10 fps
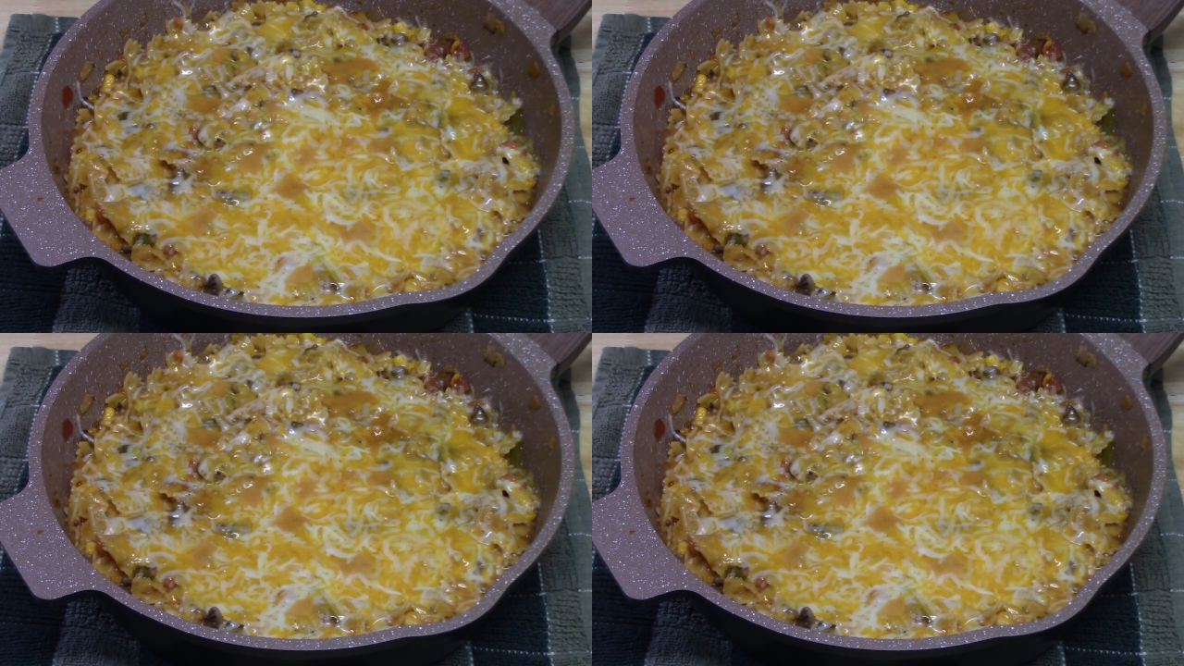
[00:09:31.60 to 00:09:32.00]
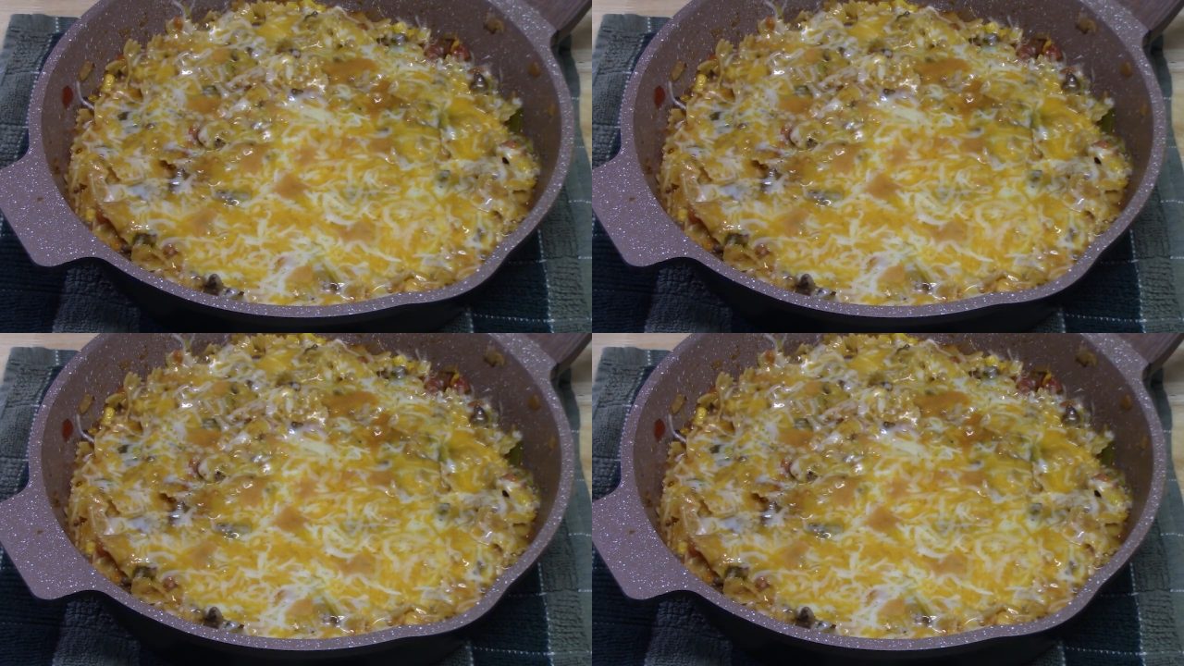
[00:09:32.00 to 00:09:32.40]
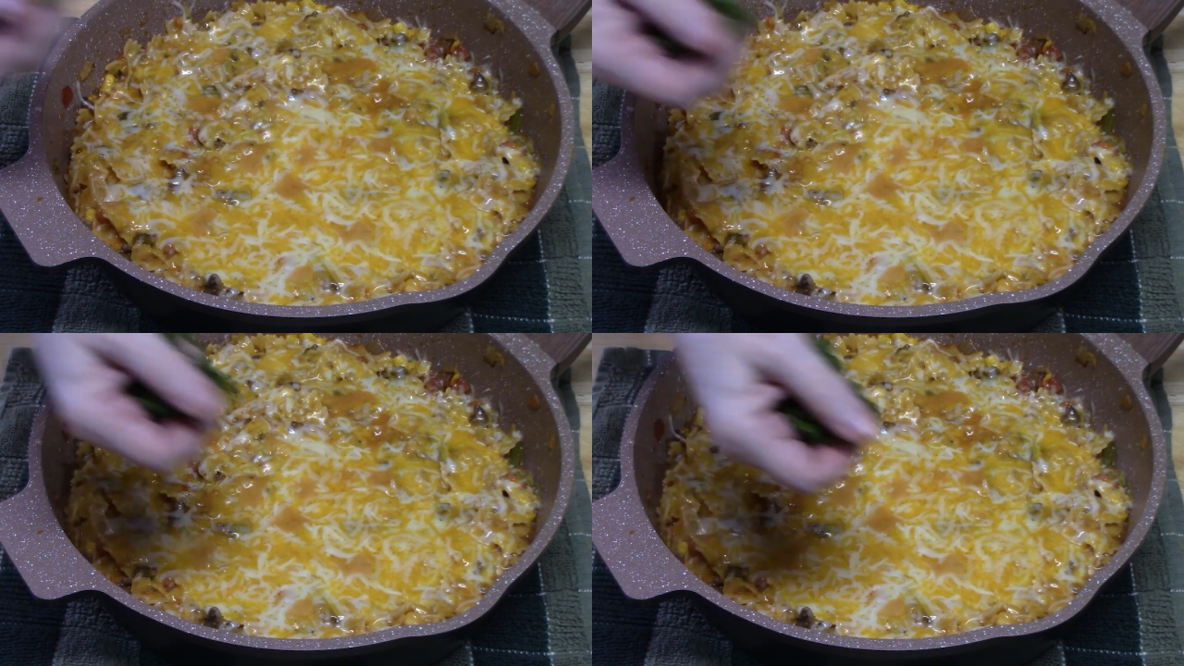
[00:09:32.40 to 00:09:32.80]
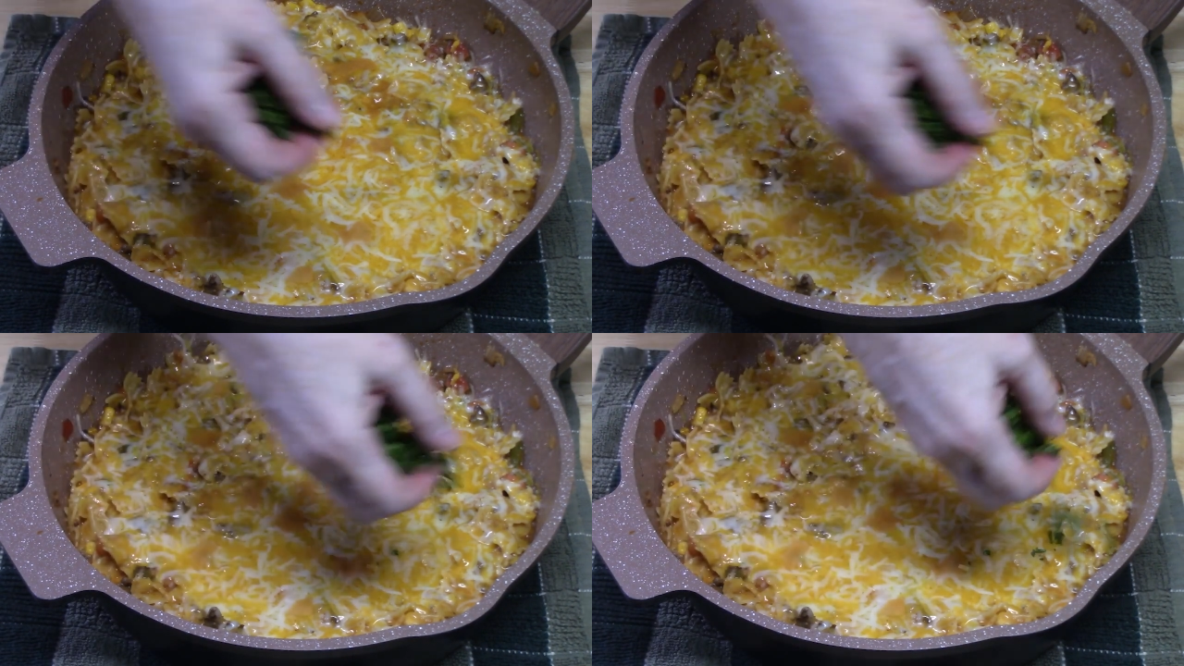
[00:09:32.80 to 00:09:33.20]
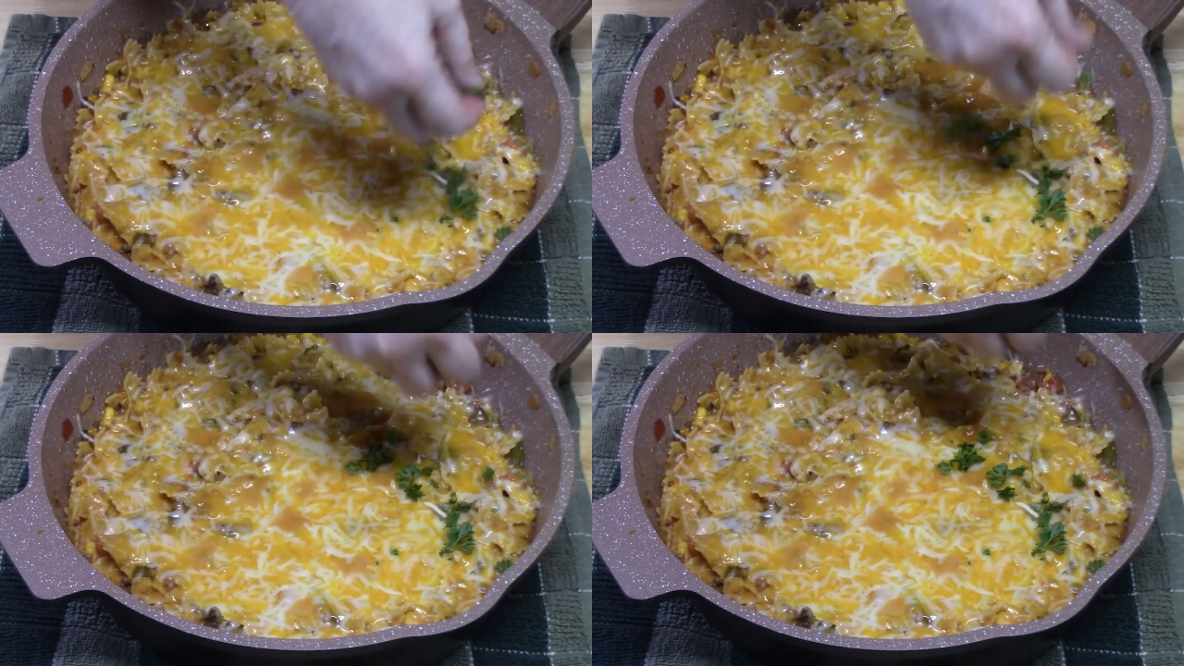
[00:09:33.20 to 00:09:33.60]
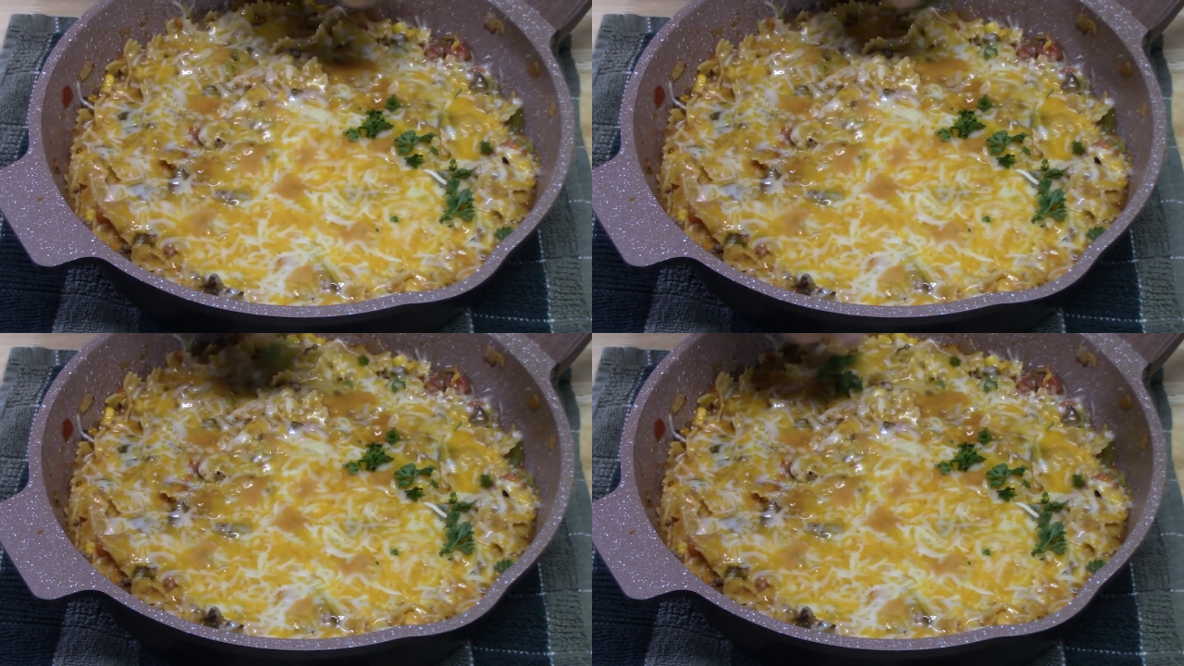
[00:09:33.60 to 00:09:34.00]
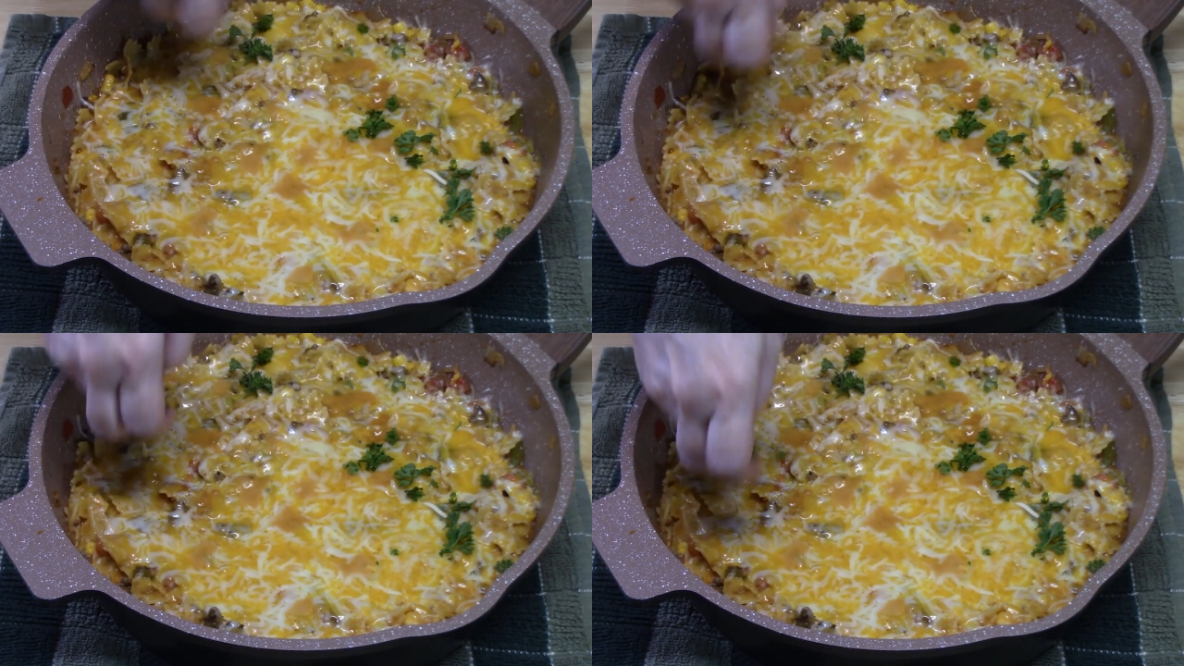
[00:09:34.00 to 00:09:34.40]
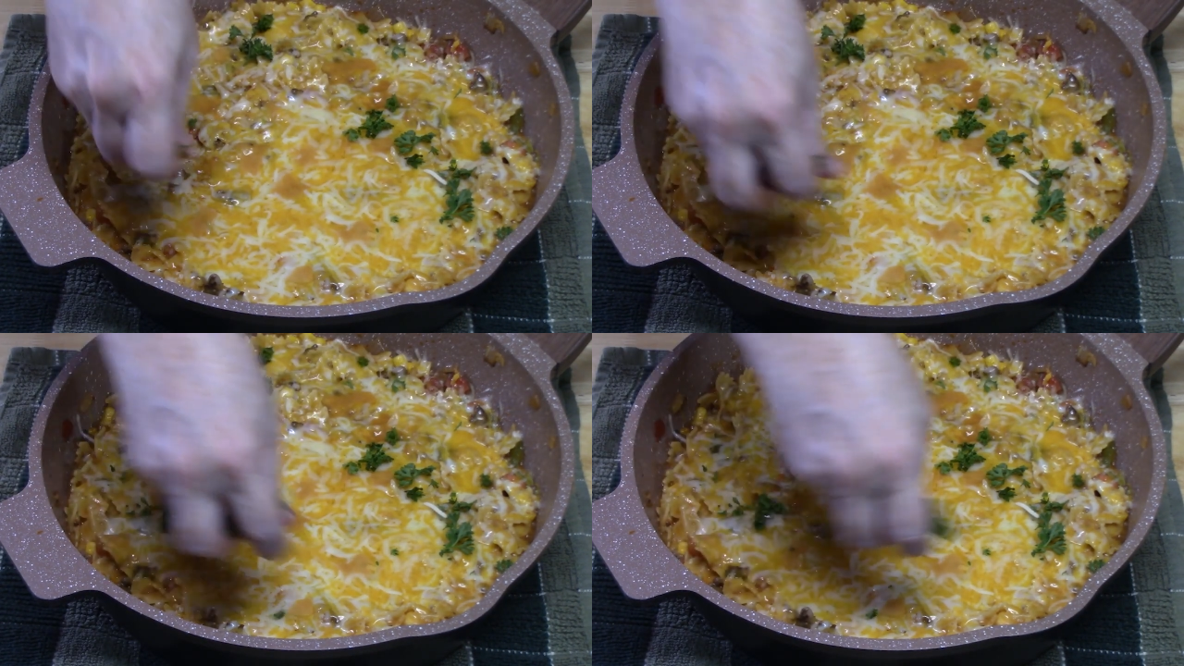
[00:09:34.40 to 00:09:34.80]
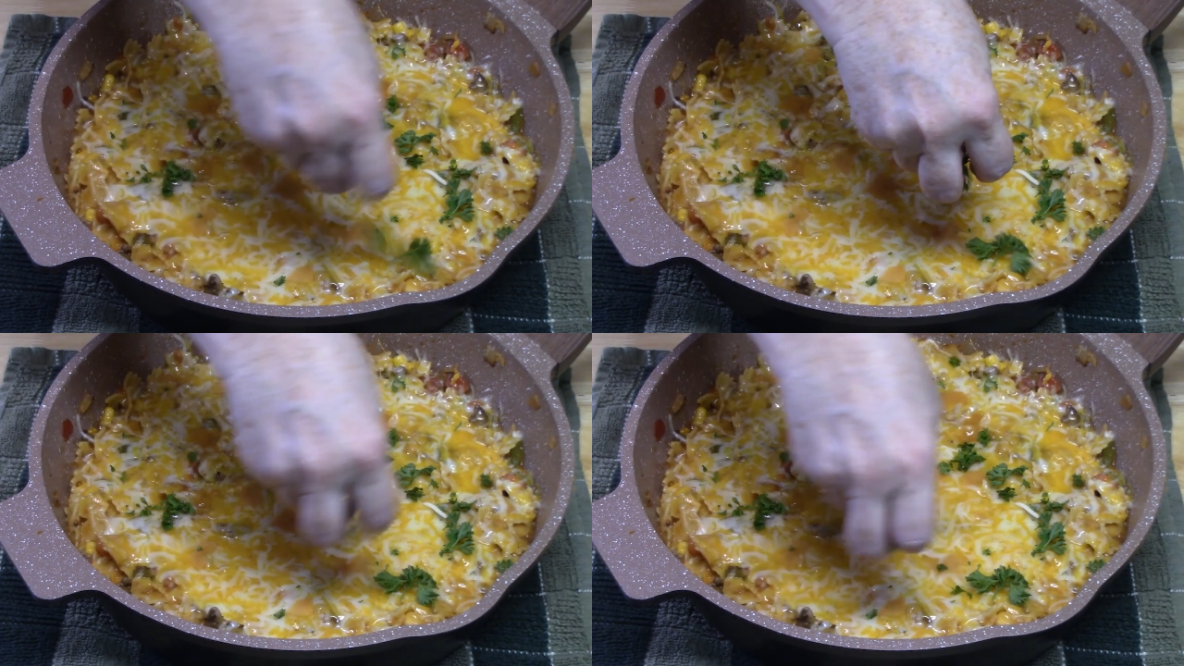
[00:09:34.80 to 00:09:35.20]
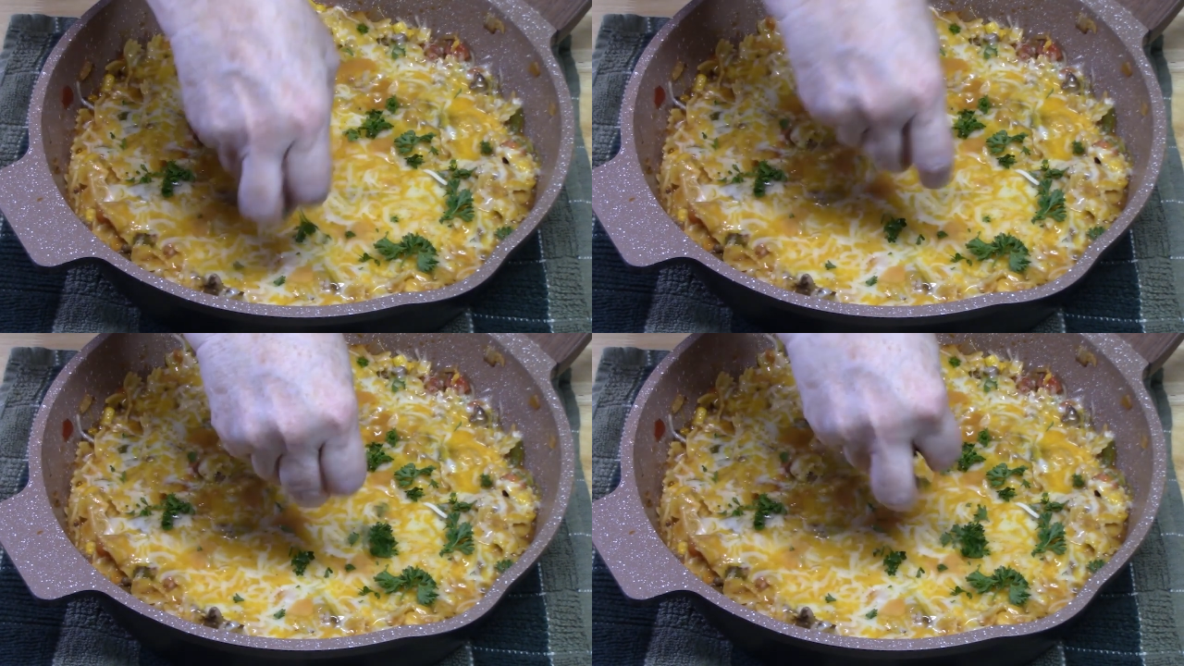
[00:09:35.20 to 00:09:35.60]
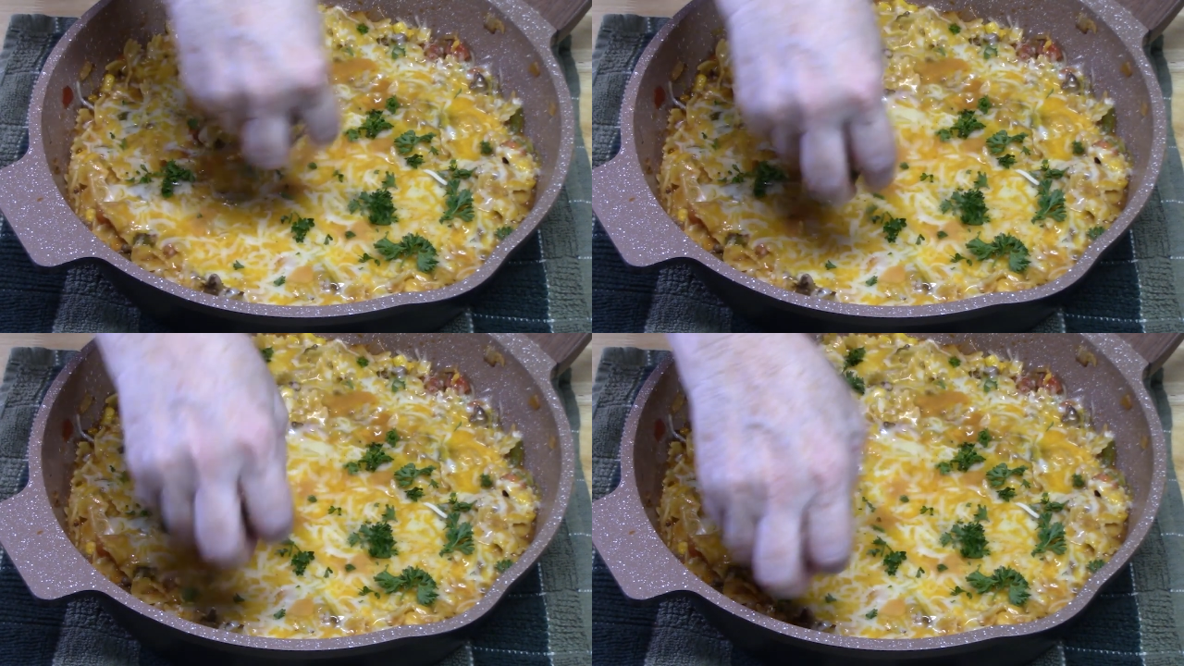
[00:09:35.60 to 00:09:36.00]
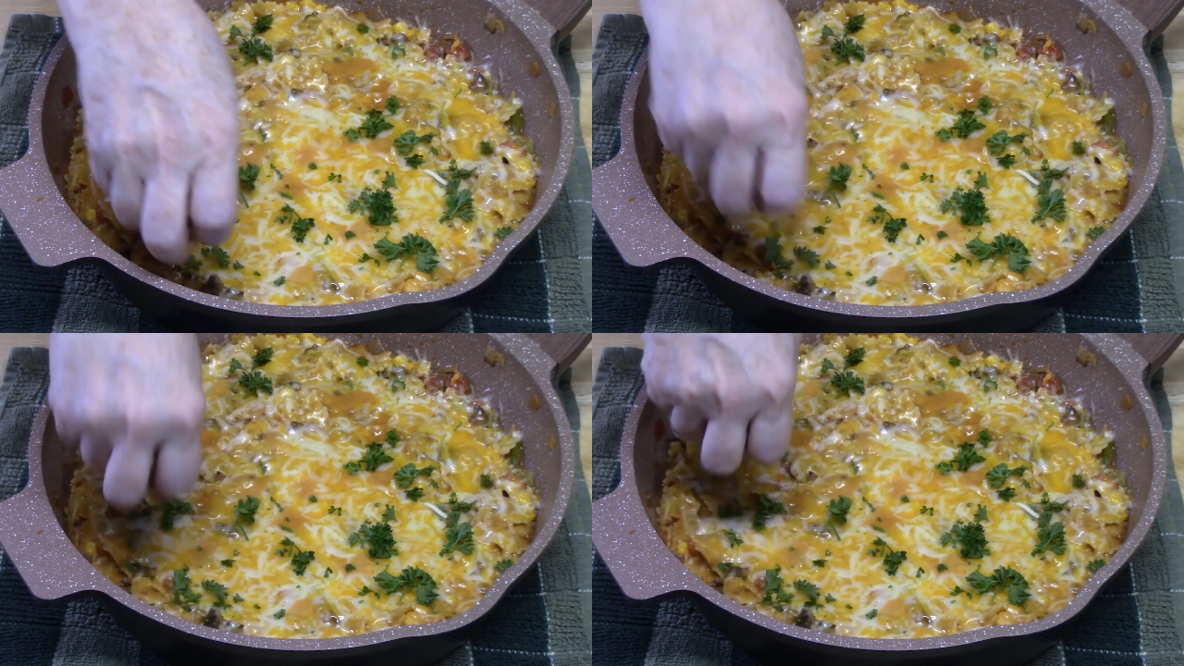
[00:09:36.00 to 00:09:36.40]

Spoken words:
Nobody's mouth can be seen.